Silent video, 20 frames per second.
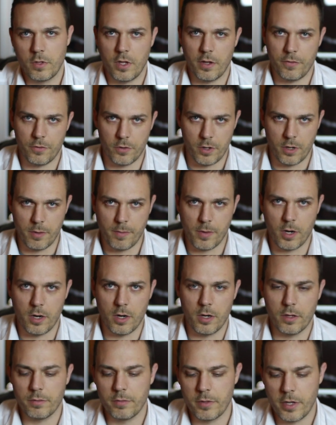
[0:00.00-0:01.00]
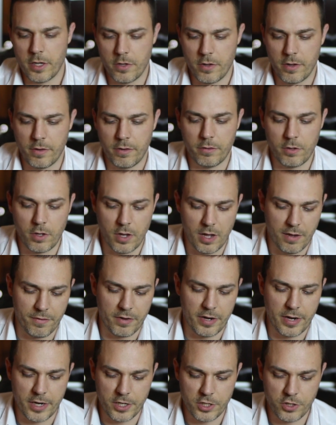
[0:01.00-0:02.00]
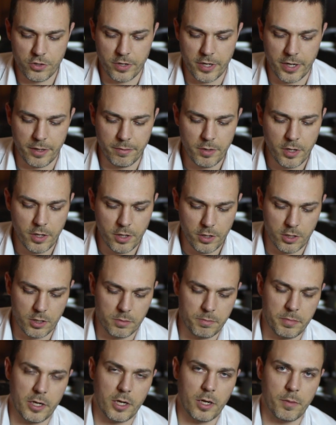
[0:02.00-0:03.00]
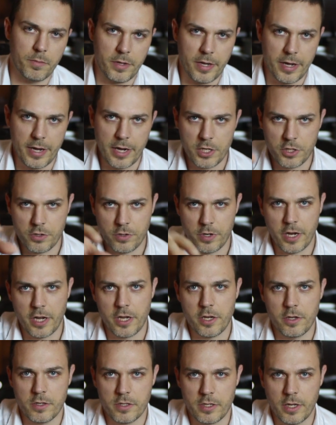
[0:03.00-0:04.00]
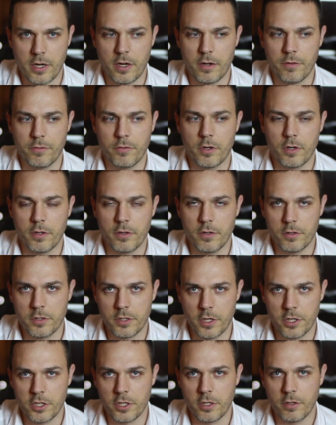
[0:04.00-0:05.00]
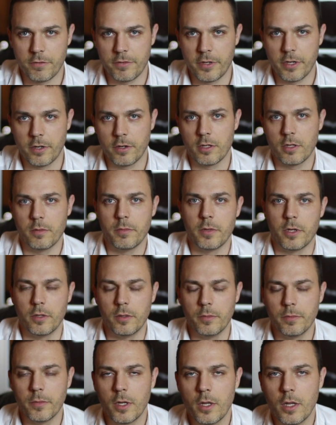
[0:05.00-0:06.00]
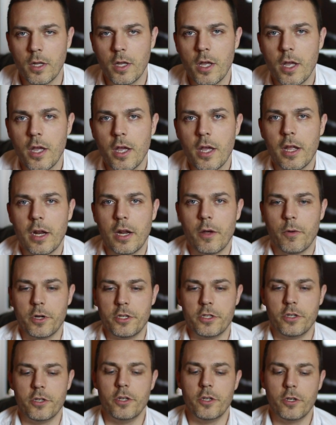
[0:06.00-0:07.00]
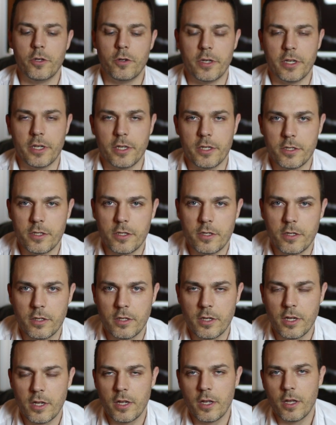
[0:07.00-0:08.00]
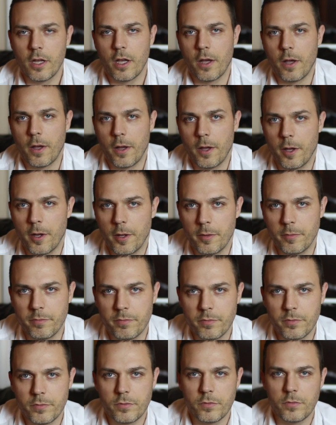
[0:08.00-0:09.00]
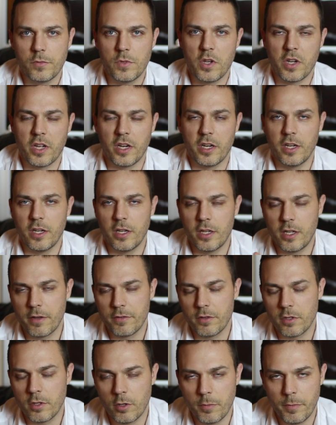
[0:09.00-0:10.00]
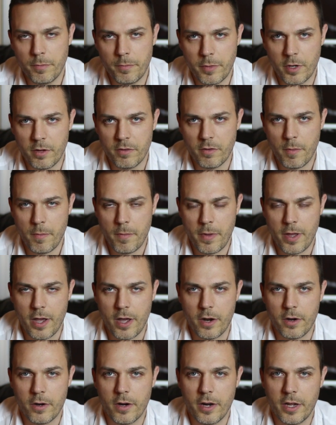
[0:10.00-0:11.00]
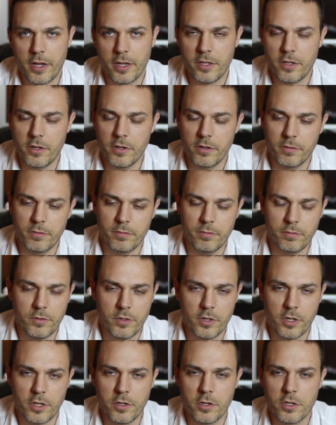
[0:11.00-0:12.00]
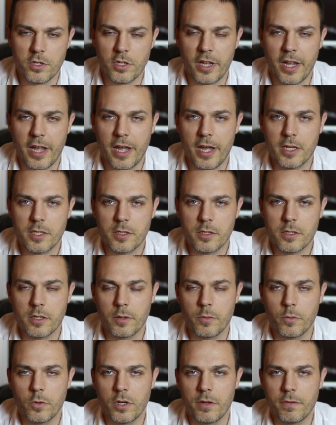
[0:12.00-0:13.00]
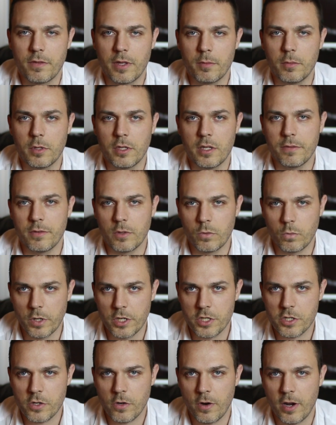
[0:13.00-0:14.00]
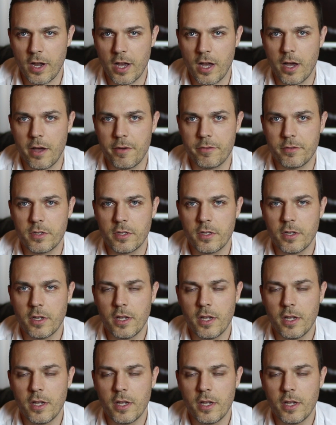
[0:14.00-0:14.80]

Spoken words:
if you're in a bar and you have an ashtray, you just pick up the ashtray and you set it in front of you, touching your finger in the middle. And what you do is you can give a little bit of a patter. You can usually ask someone if they believe in witchcraft,